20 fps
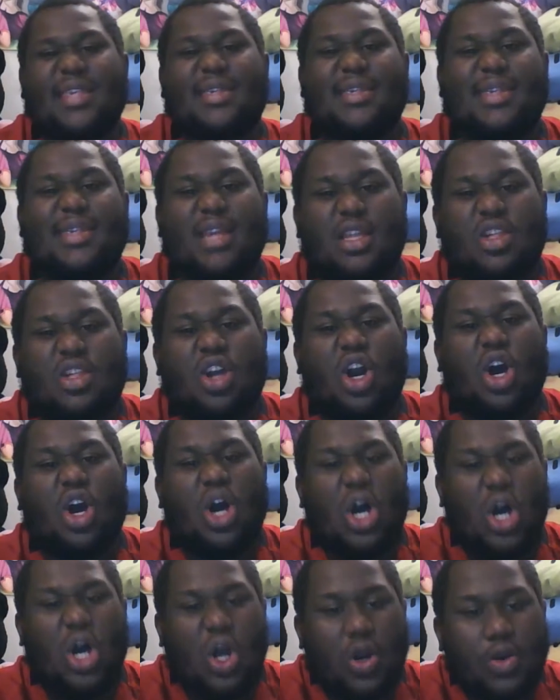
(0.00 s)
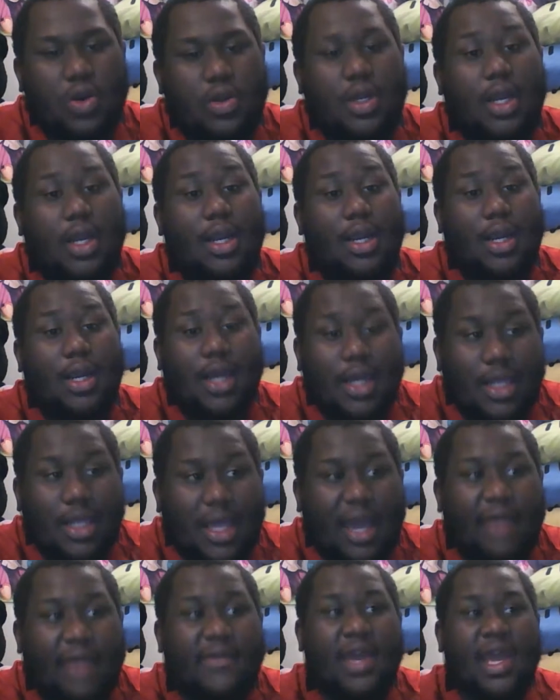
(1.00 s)
such a hard
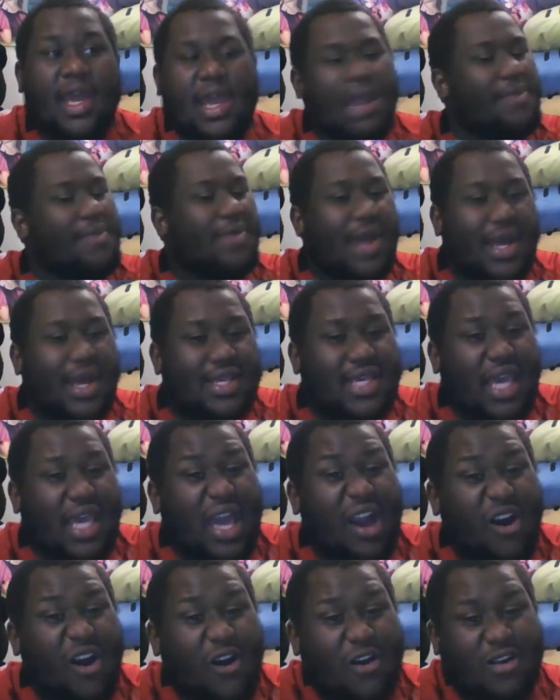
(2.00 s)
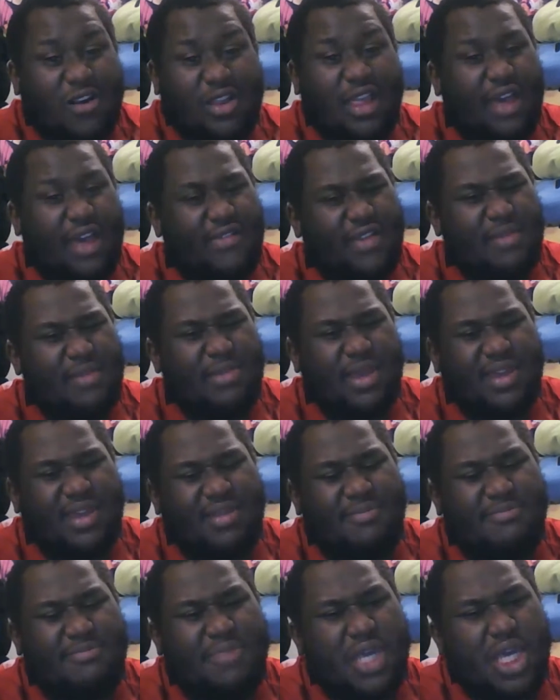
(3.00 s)
life. And when I say a hard life, I mean
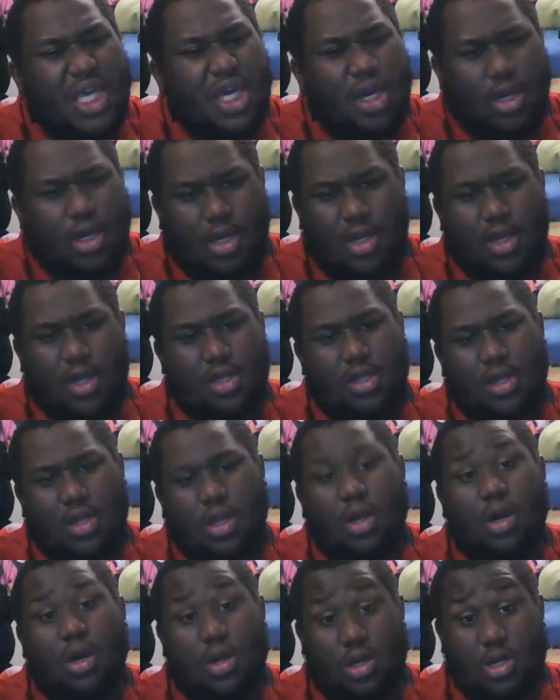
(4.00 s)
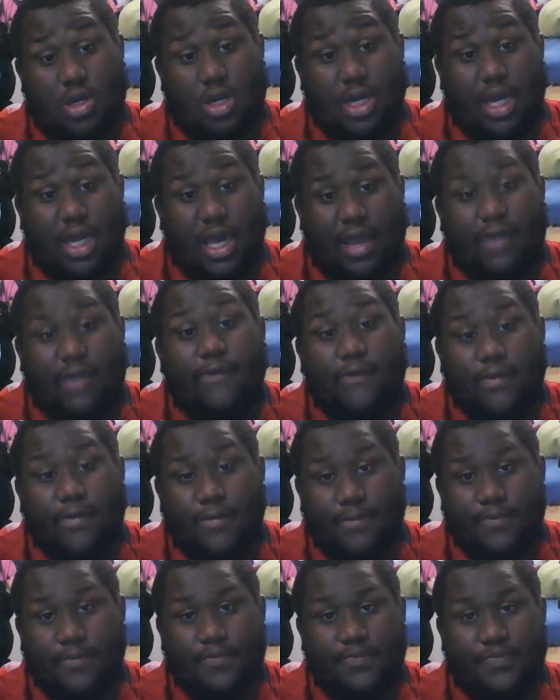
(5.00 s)
beyond hard life.
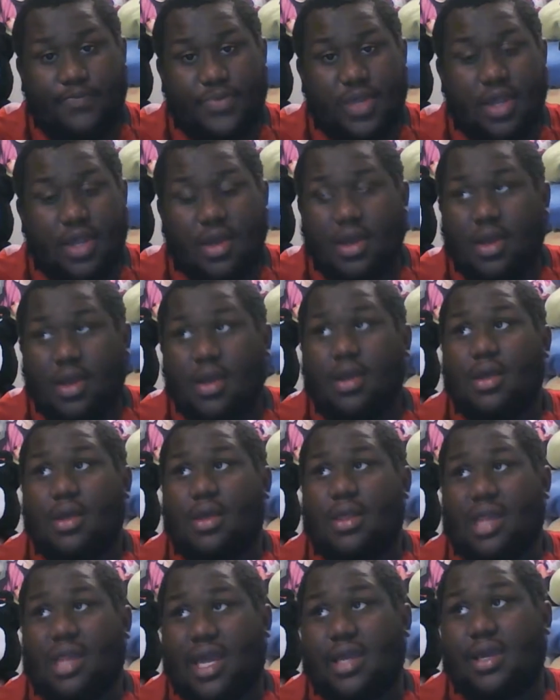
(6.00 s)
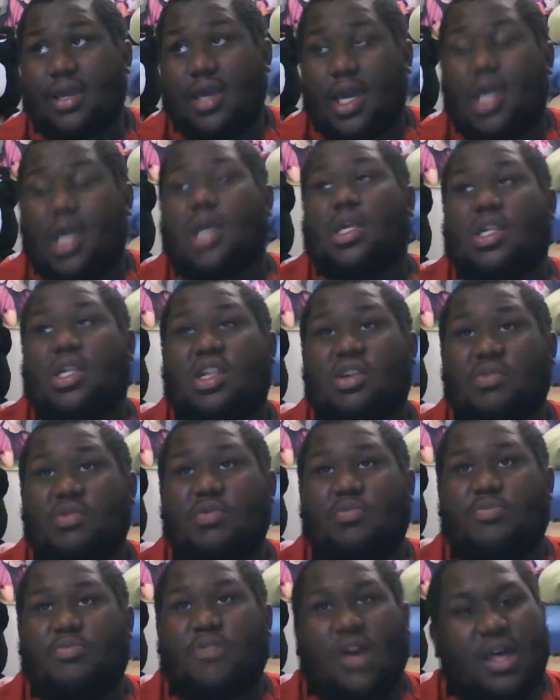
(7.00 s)
Like, she
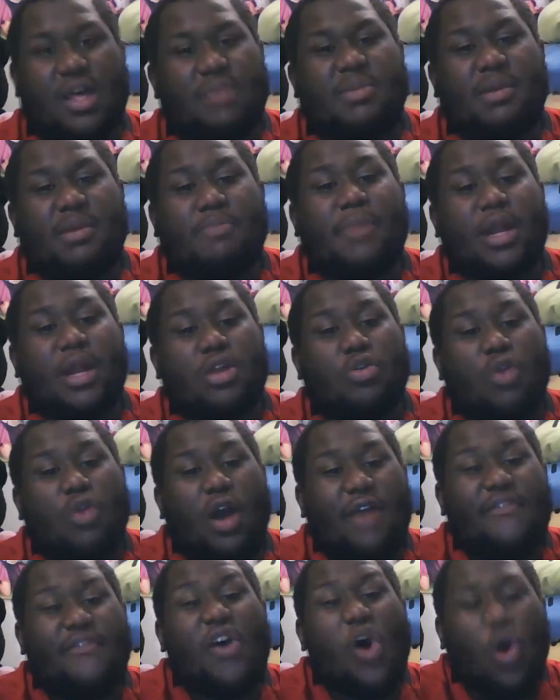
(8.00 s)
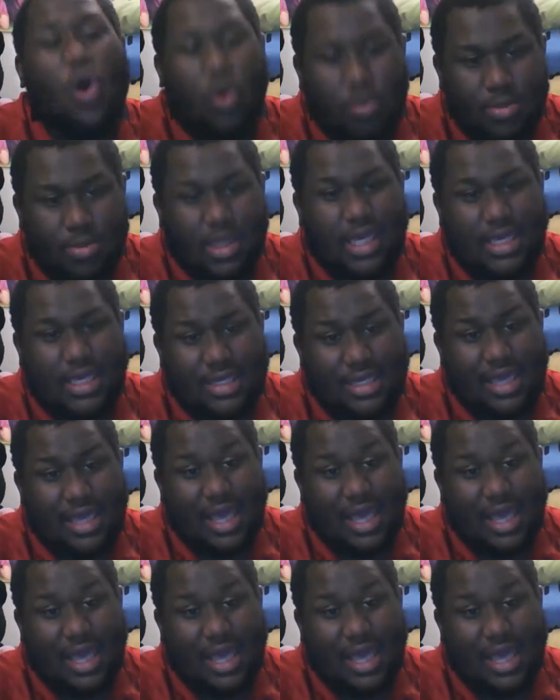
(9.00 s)
would probably be better off homeless